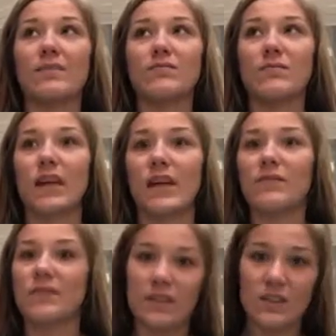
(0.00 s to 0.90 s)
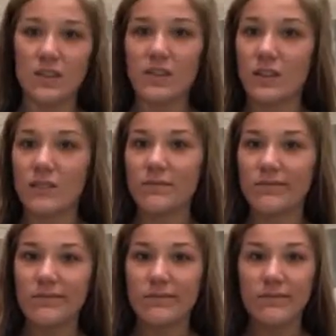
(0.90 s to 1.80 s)
it kind of easier to
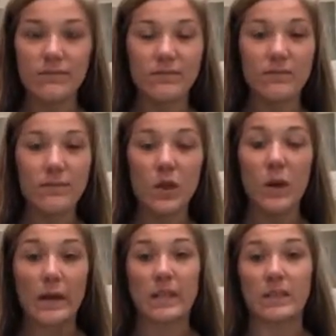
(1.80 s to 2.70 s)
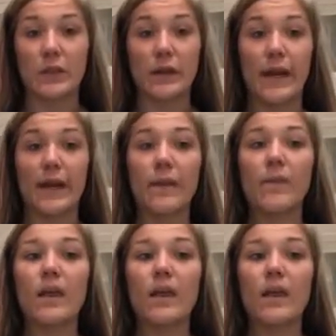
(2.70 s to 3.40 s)
go against the grain,